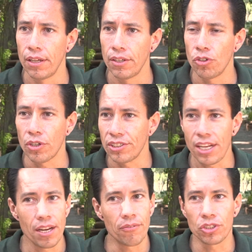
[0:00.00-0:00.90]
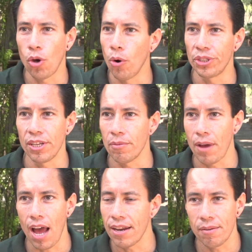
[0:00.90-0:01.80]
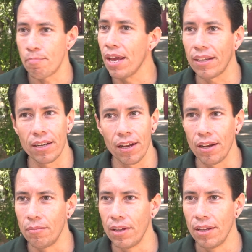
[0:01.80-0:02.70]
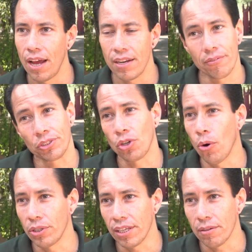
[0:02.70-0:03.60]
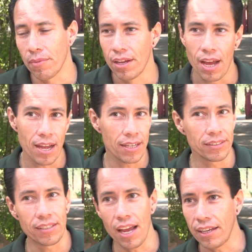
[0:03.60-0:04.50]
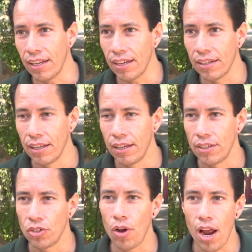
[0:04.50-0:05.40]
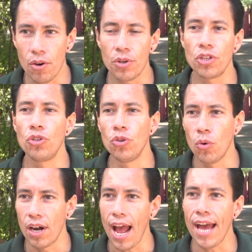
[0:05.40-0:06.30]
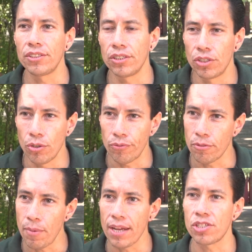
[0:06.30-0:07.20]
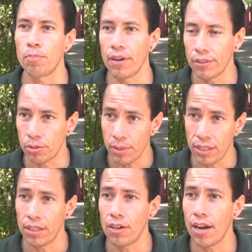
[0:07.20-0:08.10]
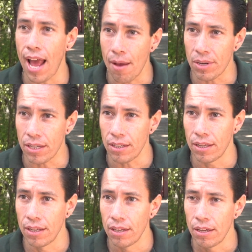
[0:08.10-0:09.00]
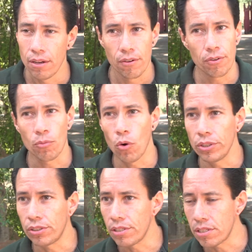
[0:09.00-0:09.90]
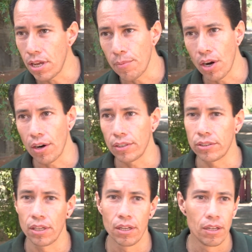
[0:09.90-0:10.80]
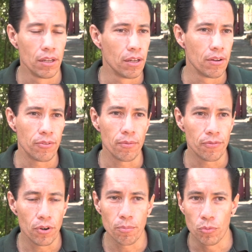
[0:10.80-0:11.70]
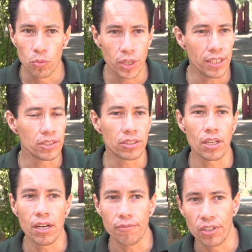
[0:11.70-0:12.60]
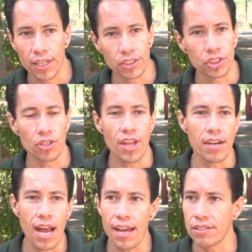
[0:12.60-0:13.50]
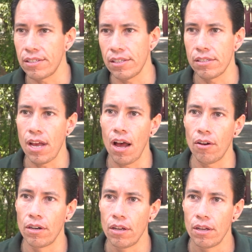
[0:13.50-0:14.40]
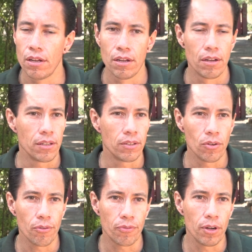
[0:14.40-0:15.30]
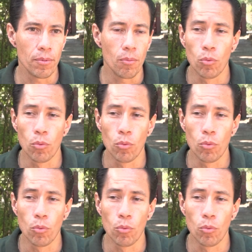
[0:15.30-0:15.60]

you know, because I never told them I didn't pick it up. I never told them I didn't take it. You know, I already knew what I had to do from my experience being here at Amity, from going to the seminars, from reading stuff, literature that Naya sends out, you know, from